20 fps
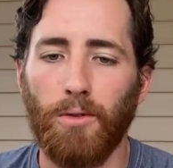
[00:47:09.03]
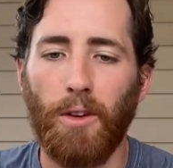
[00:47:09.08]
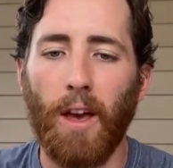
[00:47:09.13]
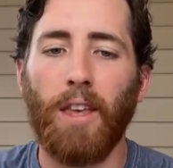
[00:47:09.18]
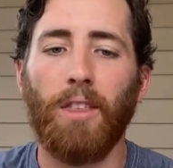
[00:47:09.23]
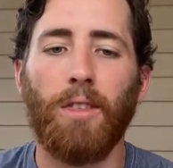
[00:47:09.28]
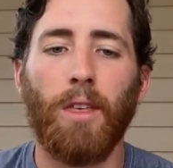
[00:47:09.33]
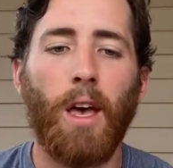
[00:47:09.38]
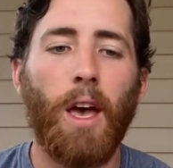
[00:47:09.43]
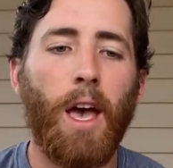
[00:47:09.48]

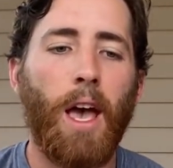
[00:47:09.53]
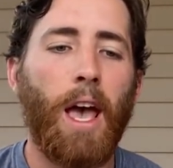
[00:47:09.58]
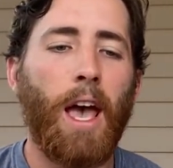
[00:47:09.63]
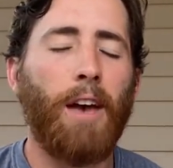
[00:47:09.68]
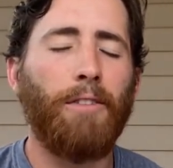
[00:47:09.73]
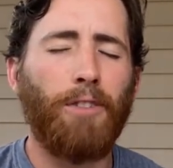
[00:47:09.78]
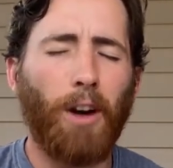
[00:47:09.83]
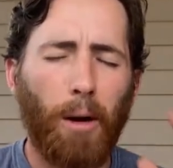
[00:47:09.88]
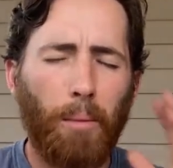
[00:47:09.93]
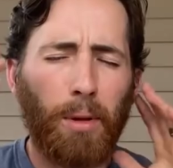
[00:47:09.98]
Faith,
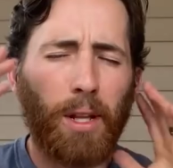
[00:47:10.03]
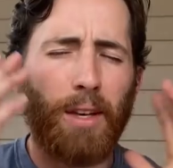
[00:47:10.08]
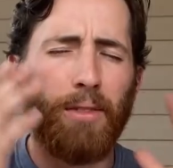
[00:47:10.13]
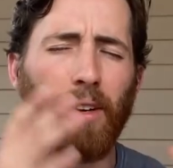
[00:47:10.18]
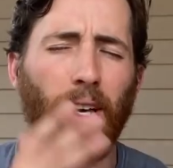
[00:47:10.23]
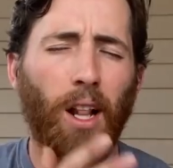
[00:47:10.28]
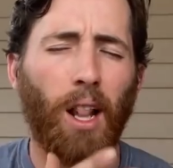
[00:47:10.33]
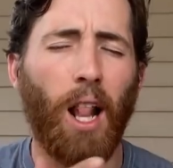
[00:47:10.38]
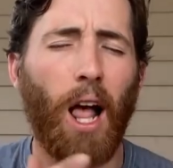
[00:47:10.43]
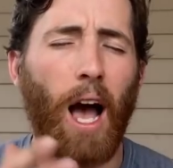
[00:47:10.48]
if I'm
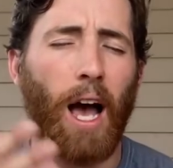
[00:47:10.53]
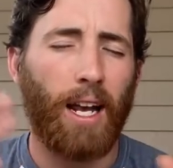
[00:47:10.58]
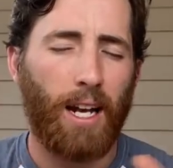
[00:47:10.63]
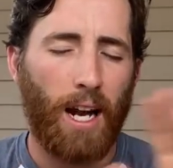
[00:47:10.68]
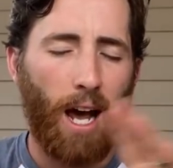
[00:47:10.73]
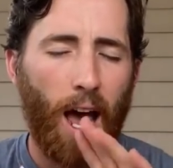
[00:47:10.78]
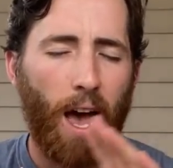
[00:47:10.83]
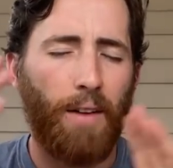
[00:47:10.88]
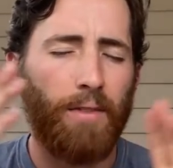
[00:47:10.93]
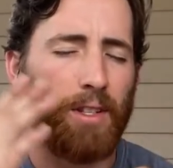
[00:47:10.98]
believing a lie and
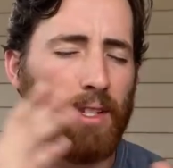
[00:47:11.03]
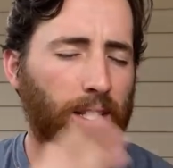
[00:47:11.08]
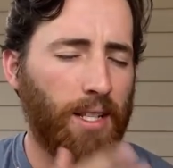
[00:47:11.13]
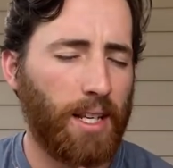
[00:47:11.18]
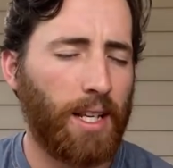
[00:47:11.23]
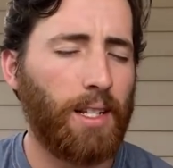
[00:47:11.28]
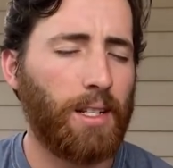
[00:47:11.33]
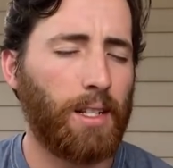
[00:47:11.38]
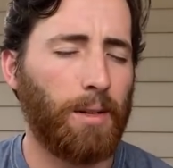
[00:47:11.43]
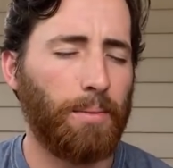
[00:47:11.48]
I haven't
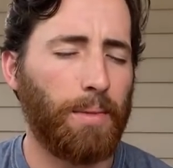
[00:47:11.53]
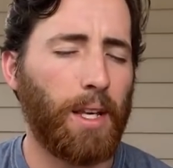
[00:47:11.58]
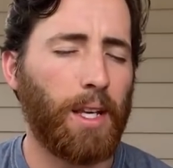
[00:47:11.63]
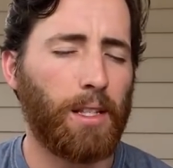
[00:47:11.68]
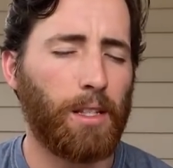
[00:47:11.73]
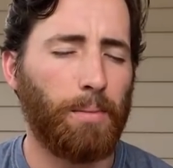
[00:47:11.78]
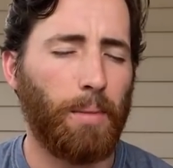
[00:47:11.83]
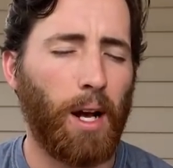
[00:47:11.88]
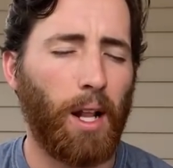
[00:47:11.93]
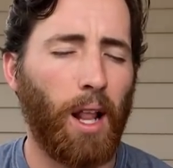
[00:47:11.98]
seen some
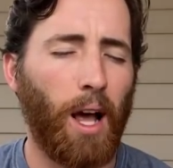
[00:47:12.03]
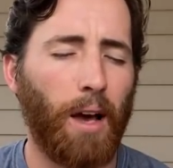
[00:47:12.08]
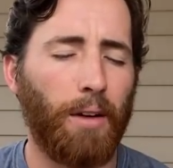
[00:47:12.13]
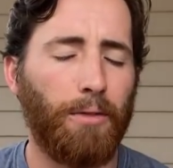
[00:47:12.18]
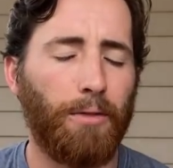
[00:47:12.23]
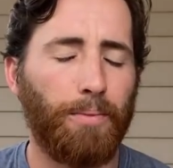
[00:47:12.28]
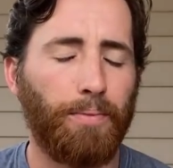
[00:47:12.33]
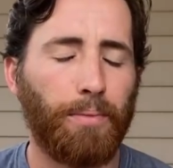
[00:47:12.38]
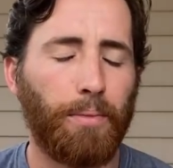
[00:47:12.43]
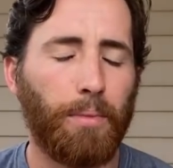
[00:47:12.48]
things in my life